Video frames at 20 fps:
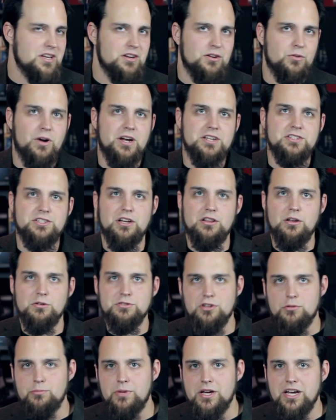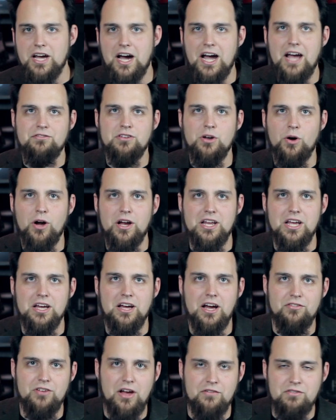Why is YOLO so big? I have no idea.
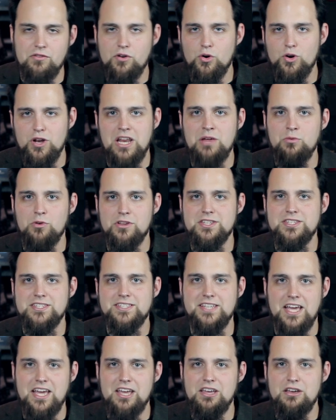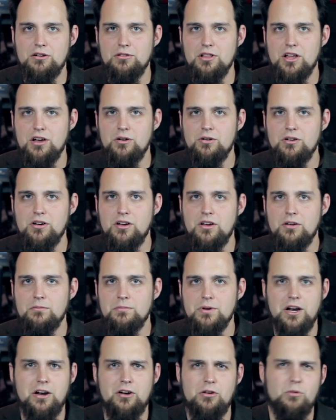I've, I've never heard anyone say YOLO,
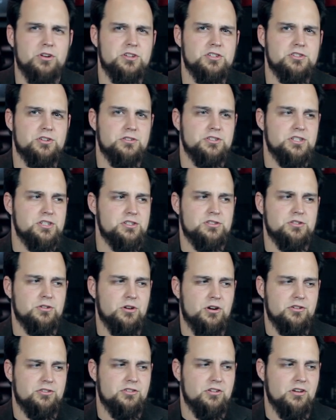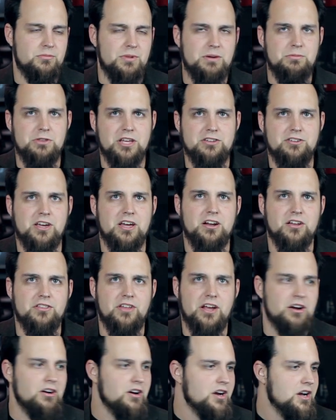but I don't watch Jersey Shore, so maybe they say it on
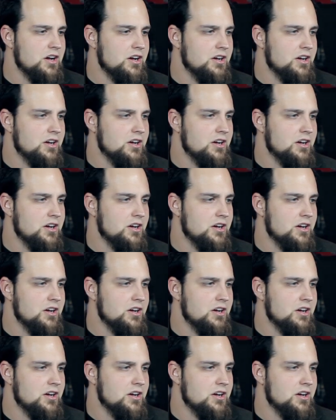there.